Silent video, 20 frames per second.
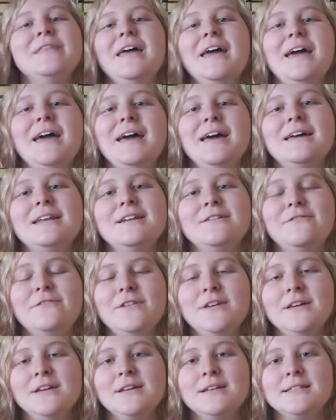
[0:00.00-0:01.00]
And
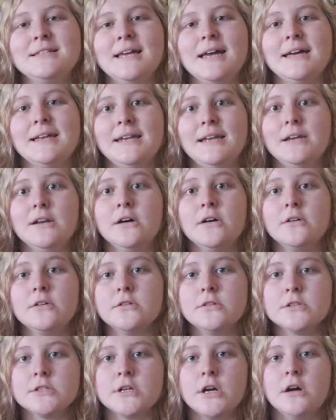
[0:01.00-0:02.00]
Afia is at an
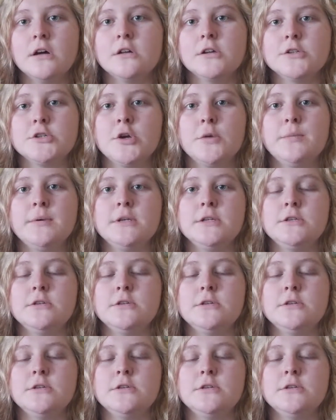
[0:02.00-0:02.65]
all-girls college hoping